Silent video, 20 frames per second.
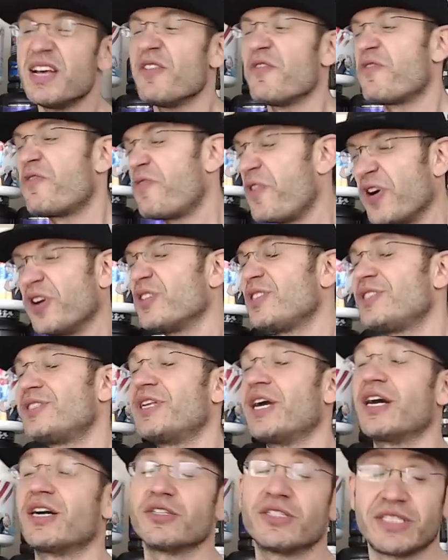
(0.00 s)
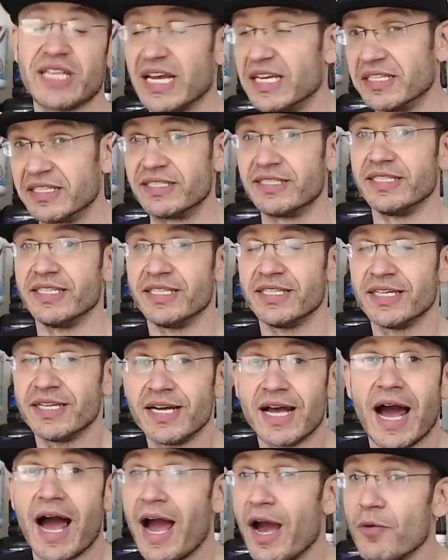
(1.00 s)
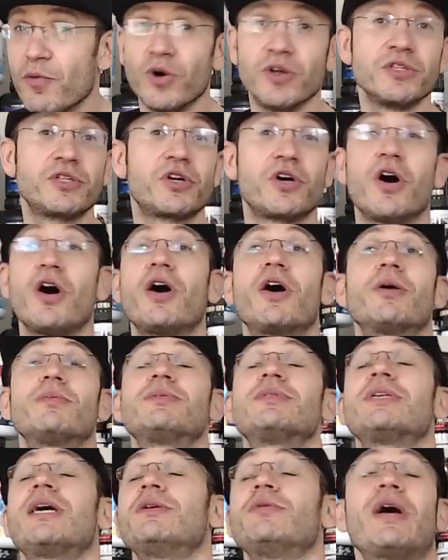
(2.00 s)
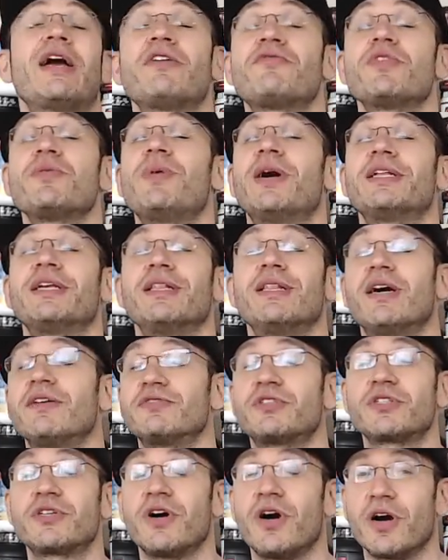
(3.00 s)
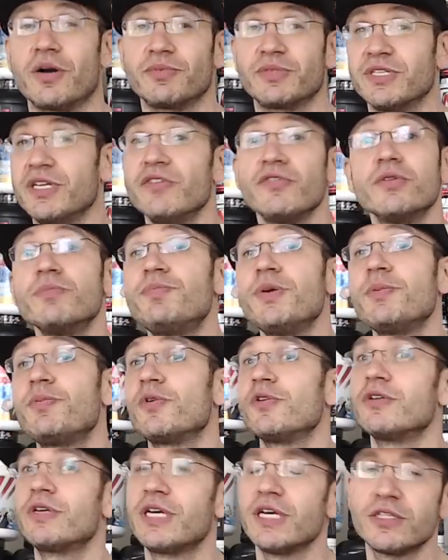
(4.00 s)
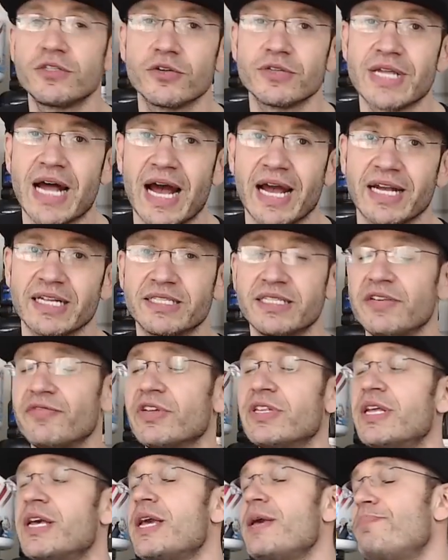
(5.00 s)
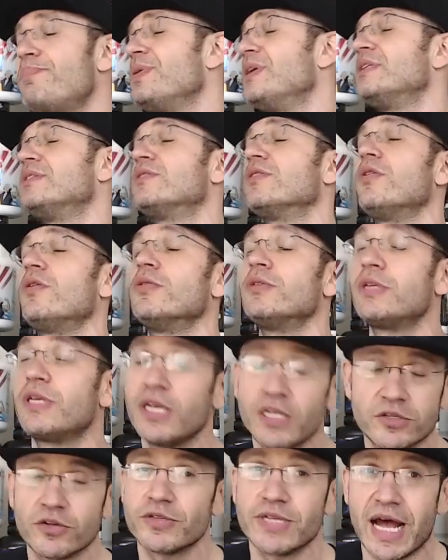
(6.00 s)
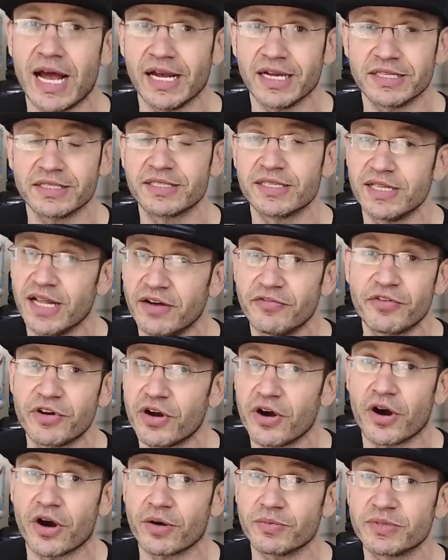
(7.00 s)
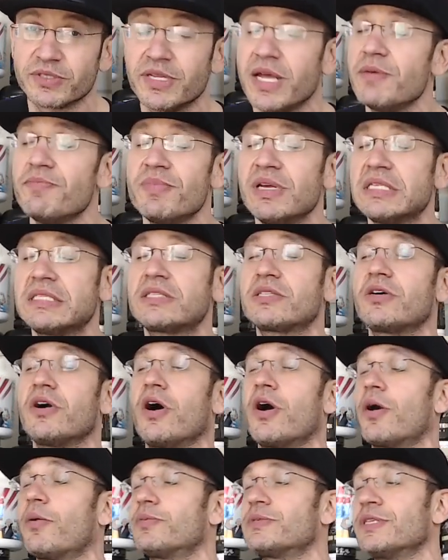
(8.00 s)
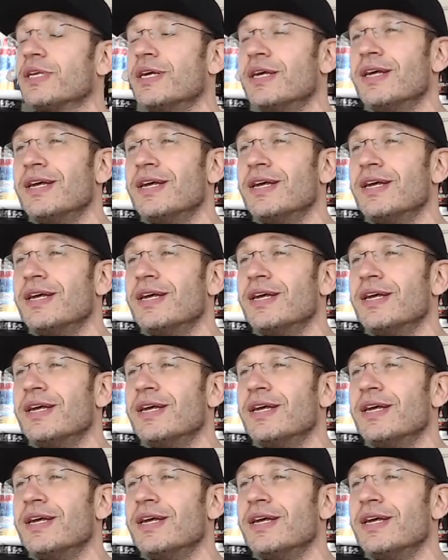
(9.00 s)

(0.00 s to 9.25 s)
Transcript: First, they are tasty. I want carbs. Everybody loves carbs. Even people on keto diets, even hippies on keto diets love carbs. They miss carbs.